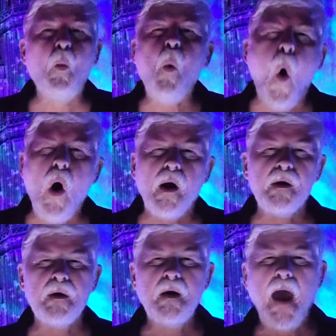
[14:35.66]
war.
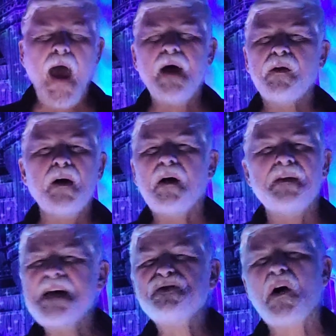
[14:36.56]
And uh,
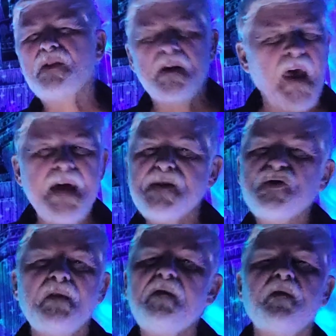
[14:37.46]
these are the
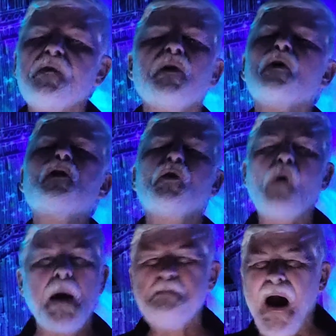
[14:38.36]
days of the
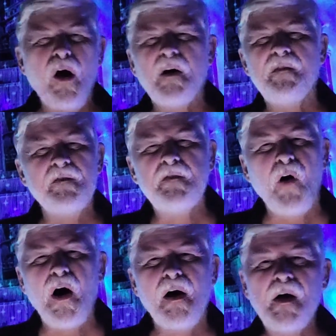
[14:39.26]
great bear of
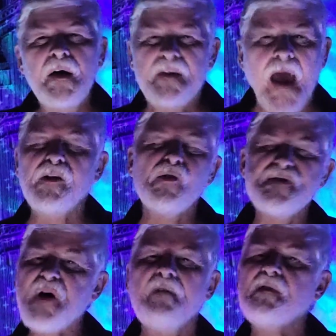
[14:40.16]
uh, Daniel
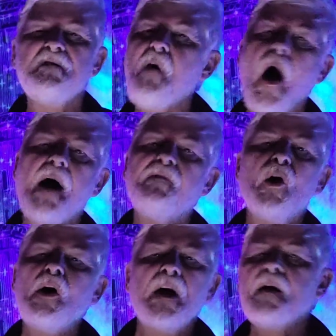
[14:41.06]
7 5.
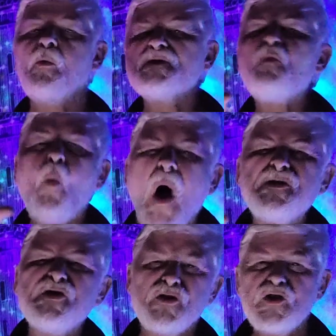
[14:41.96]
It was,
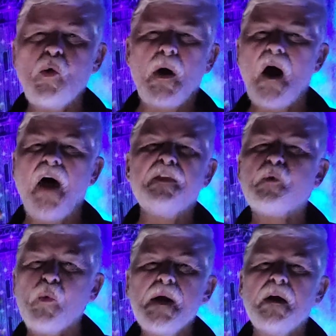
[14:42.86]
was chewing on
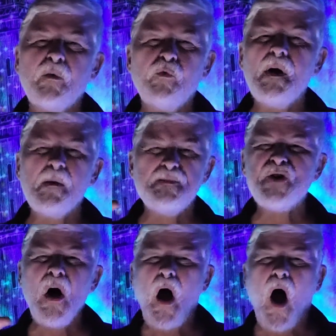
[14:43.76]
three ribs.
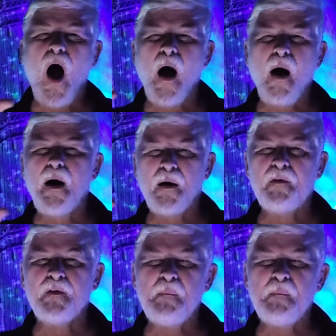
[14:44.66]
Uh,